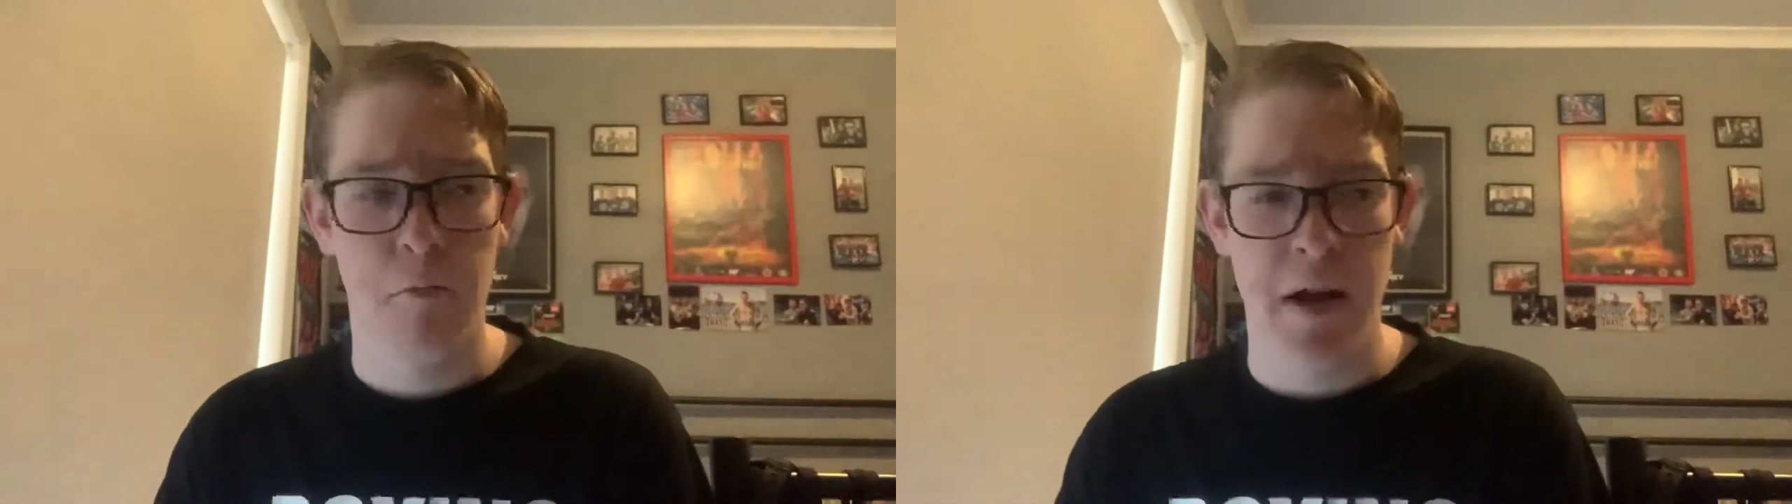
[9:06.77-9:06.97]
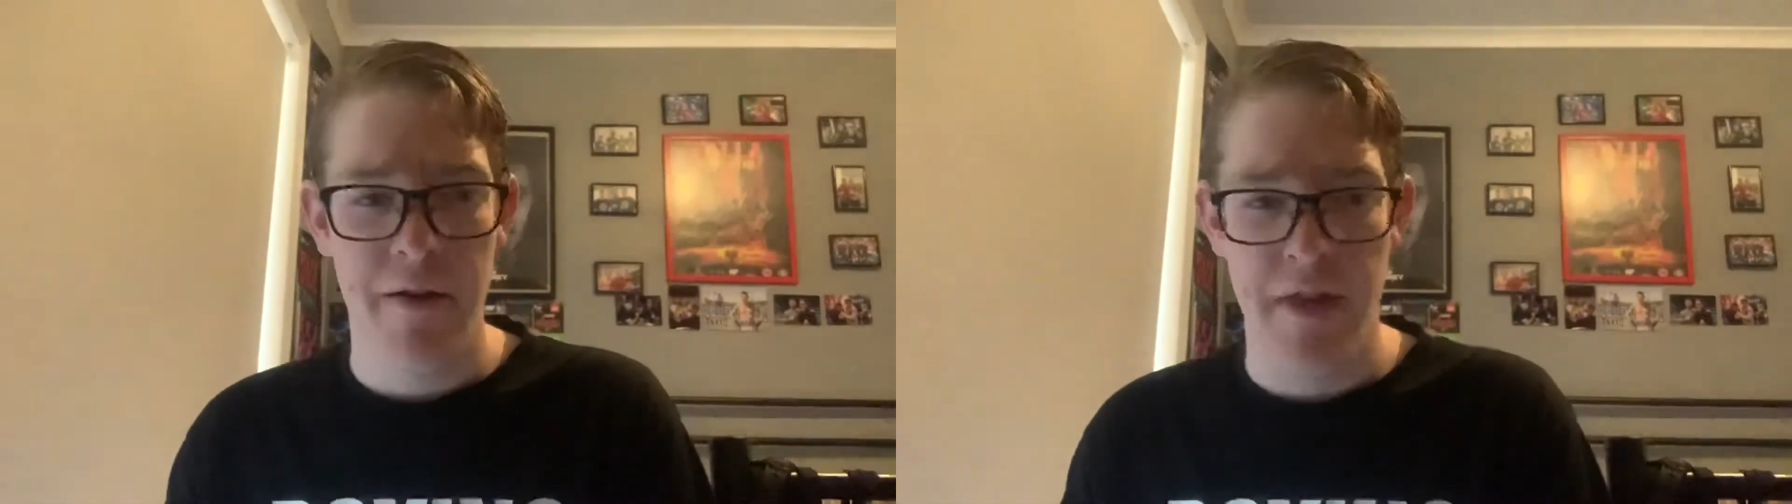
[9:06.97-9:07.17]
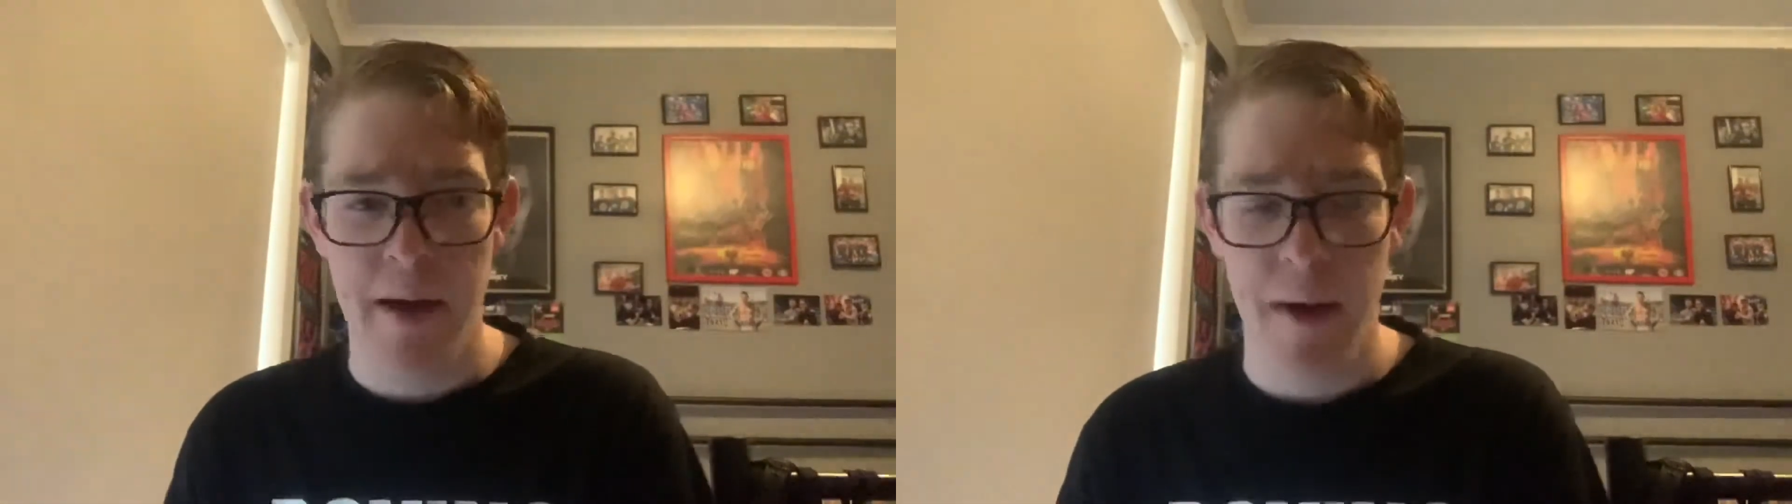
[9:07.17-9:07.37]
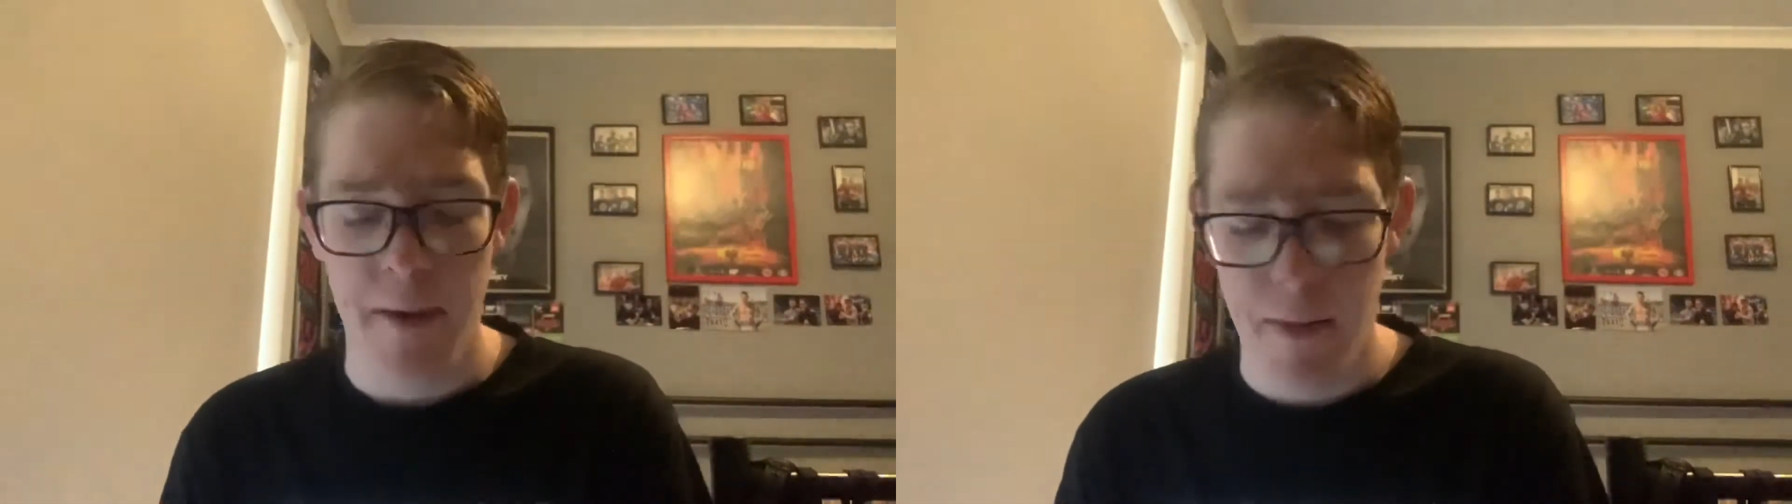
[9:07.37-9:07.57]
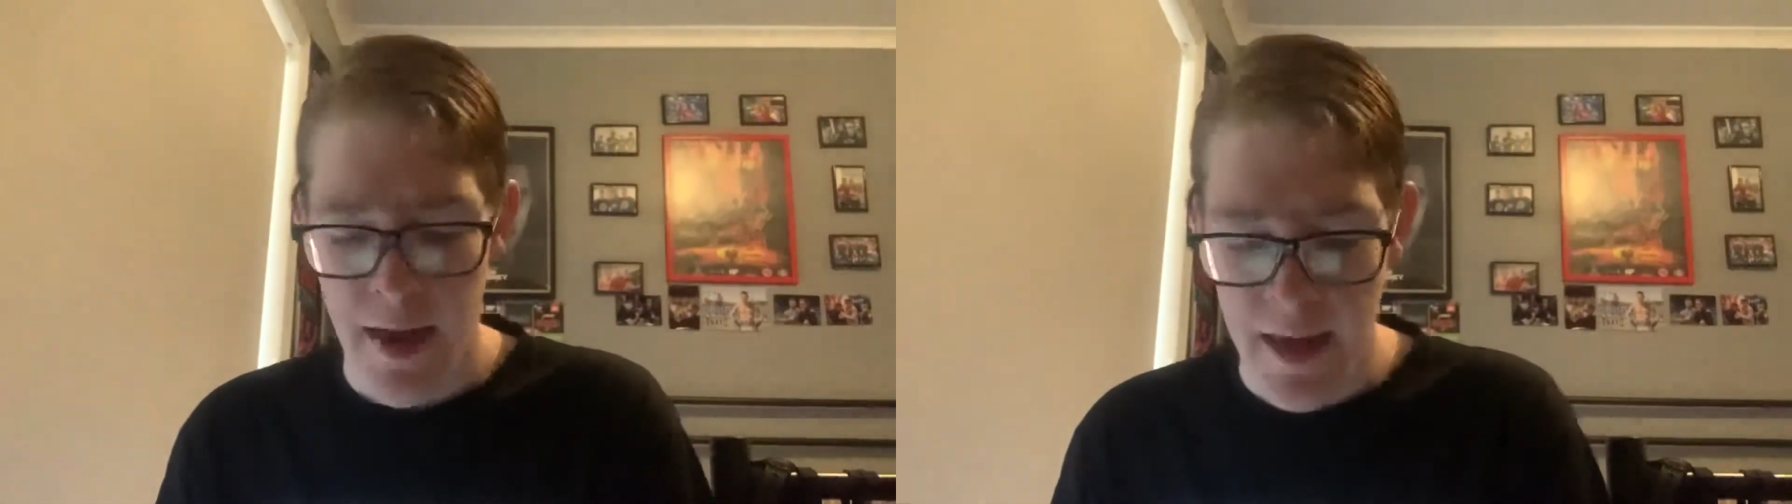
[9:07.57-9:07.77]
whenever that may
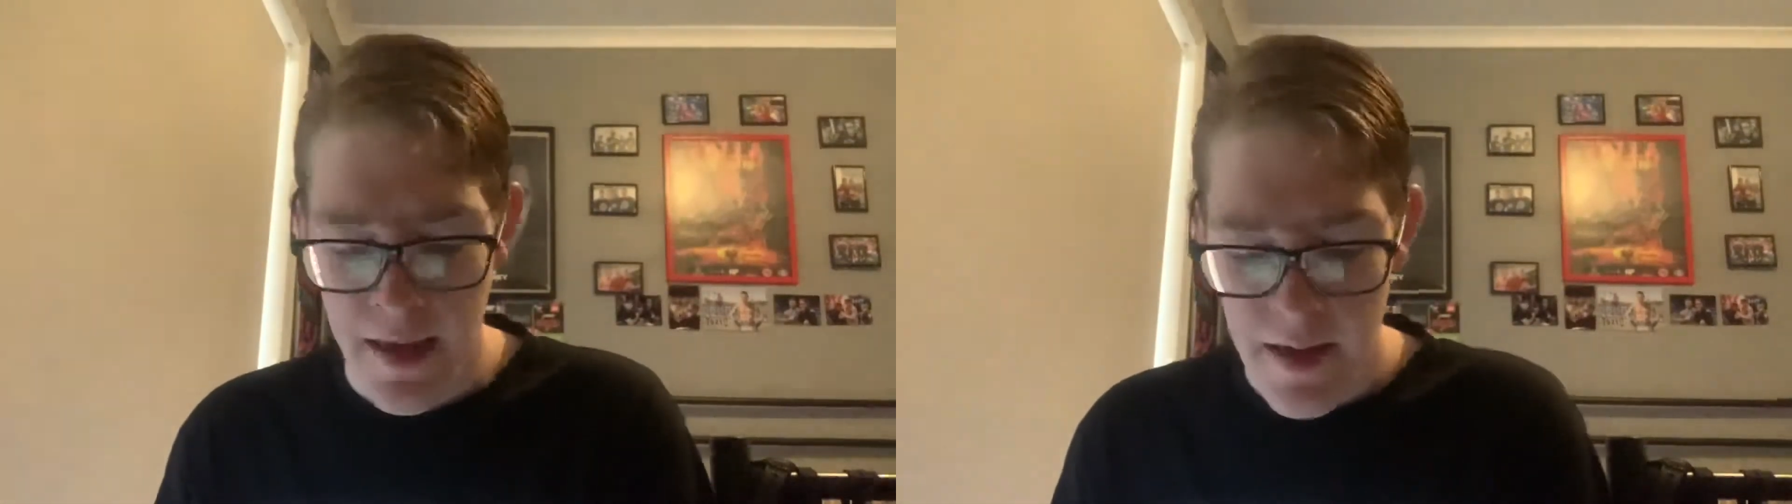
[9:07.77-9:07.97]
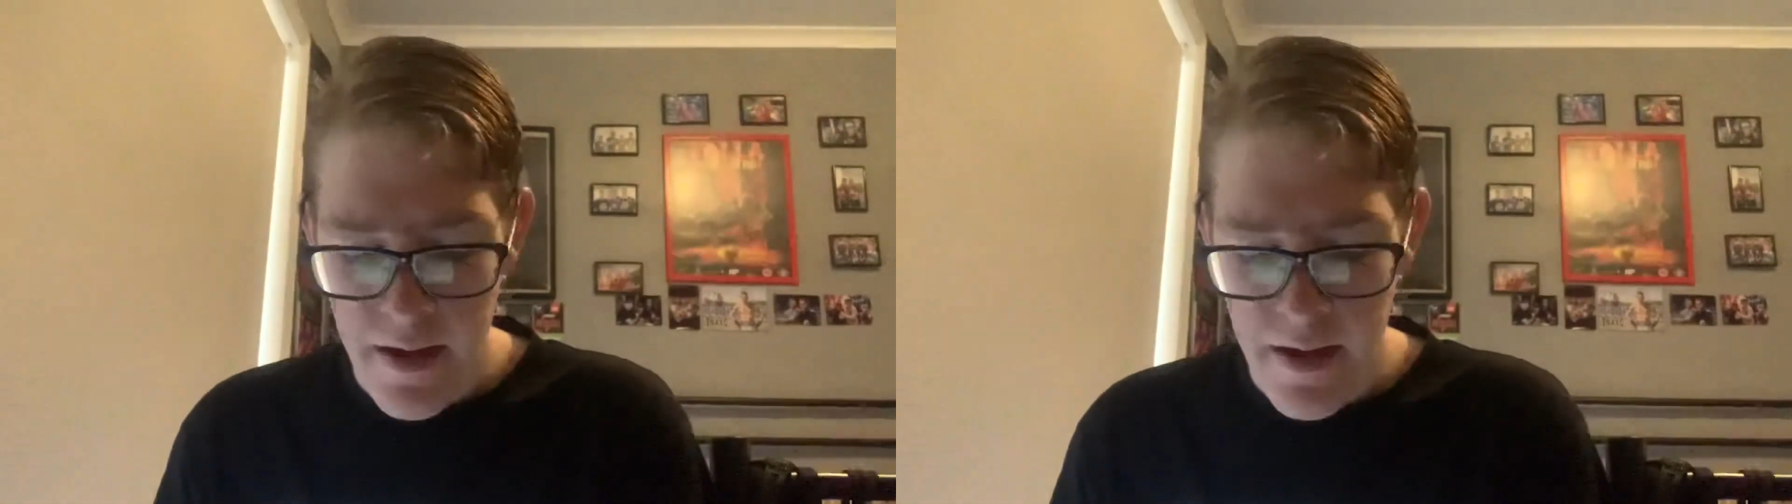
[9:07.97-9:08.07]
be.